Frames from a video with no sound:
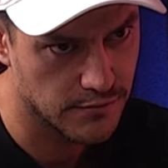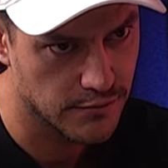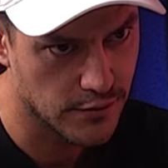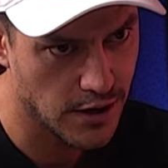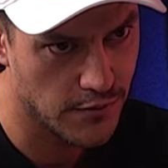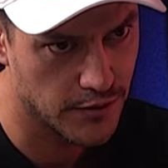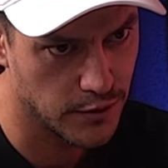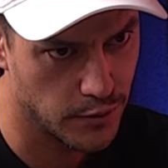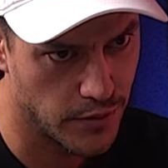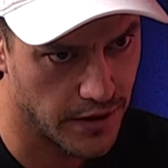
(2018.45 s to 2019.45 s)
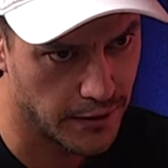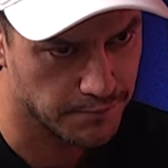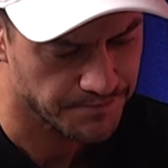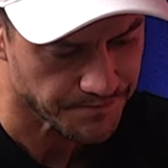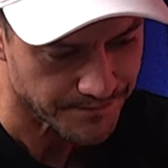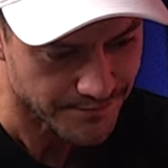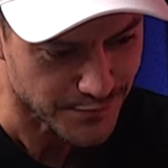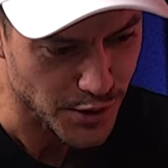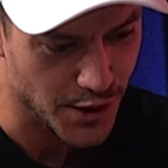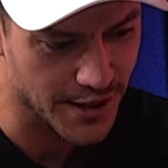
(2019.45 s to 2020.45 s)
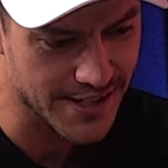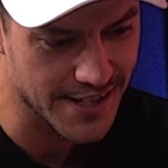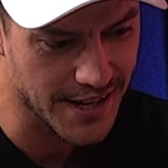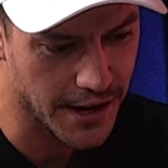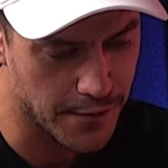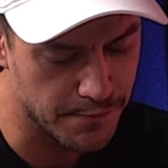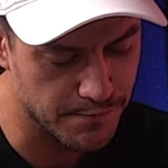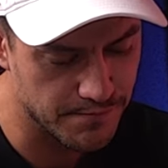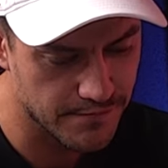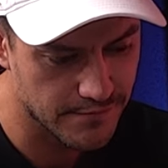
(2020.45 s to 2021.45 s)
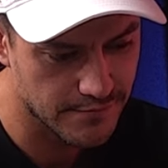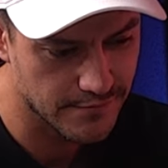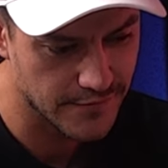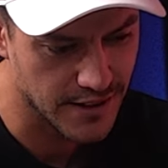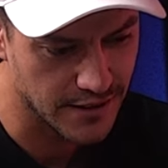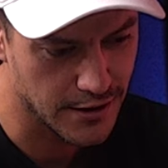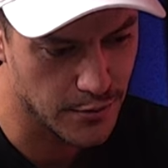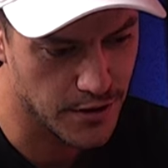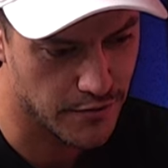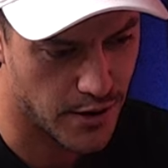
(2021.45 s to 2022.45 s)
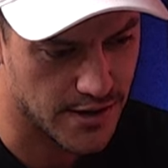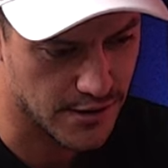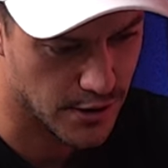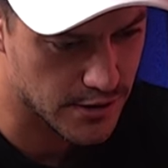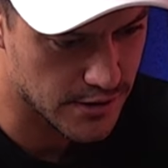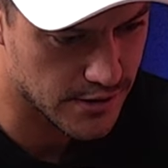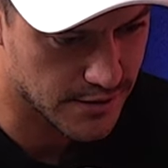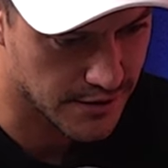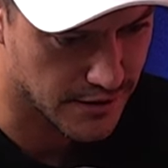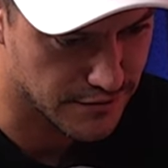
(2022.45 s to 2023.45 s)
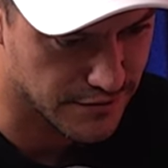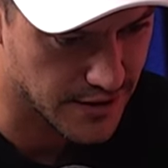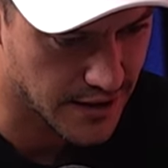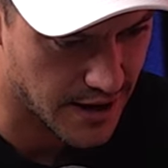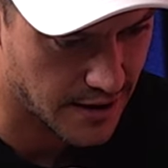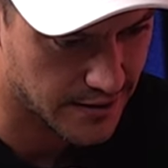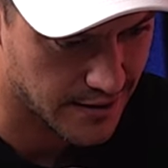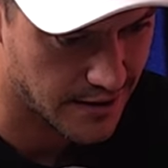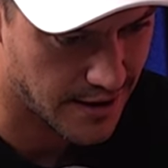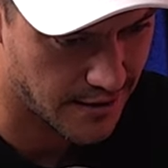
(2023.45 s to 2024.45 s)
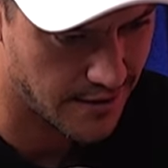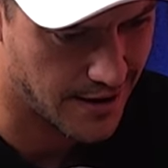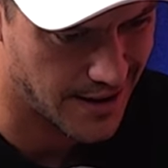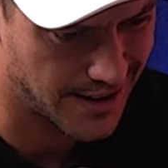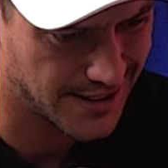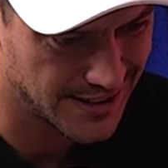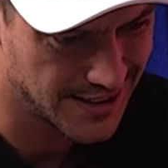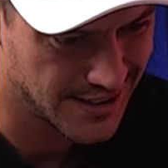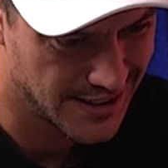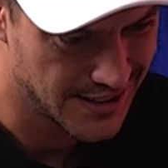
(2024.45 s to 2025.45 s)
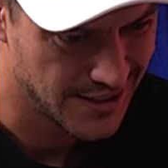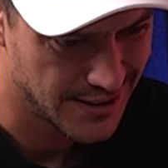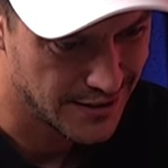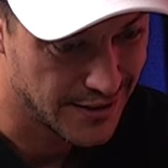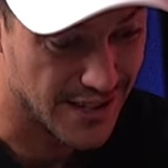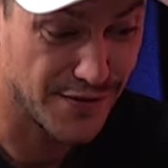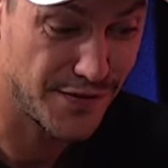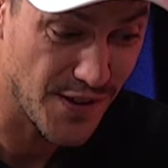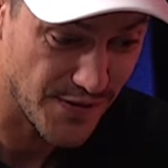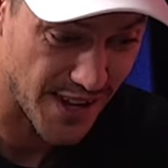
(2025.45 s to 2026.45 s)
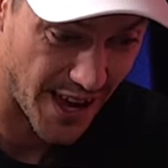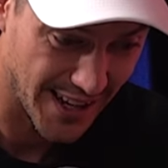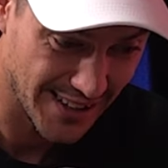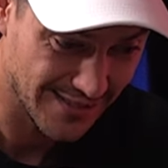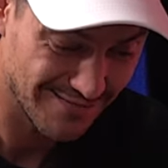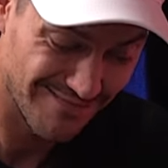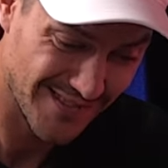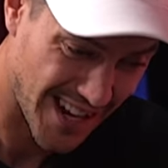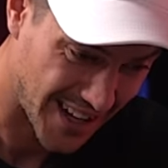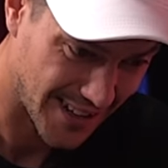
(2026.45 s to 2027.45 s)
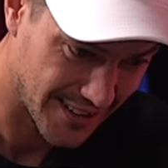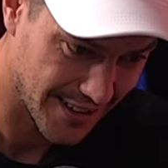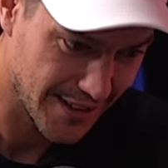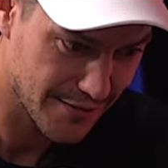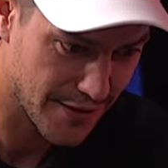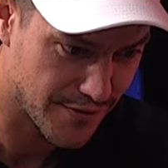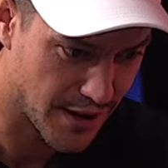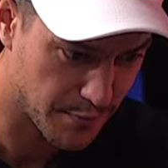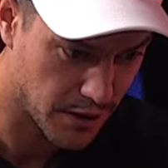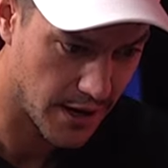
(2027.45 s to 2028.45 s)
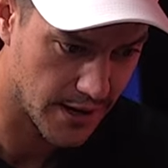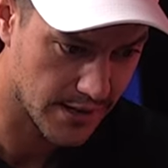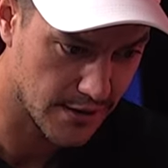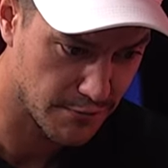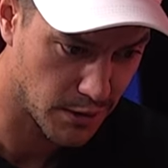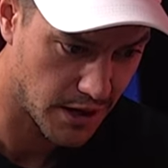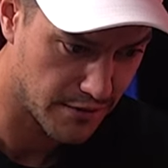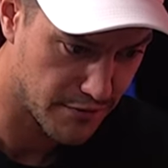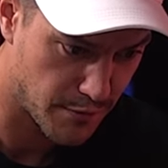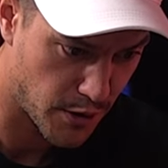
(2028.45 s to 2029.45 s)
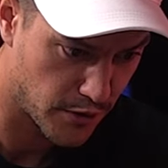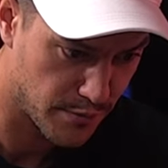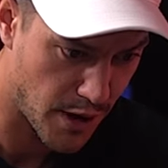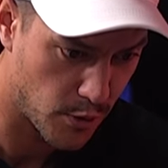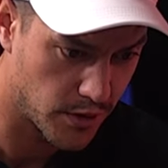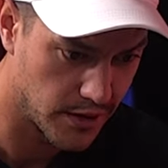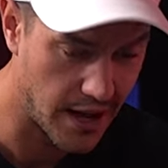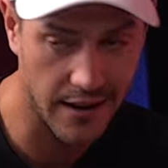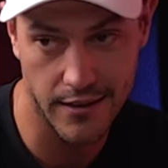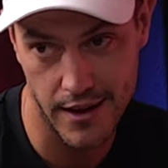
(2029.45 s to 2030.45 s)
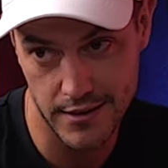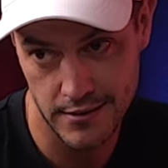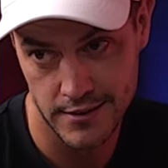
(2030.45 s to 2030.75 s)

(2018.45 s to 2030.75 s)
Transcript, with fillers: We'll go okay. have a little breather. I did um a little bit of research and I figured out mm. that hmm. there are there's 15, technically, 15 players that have played for both Melbourne and Adelaide.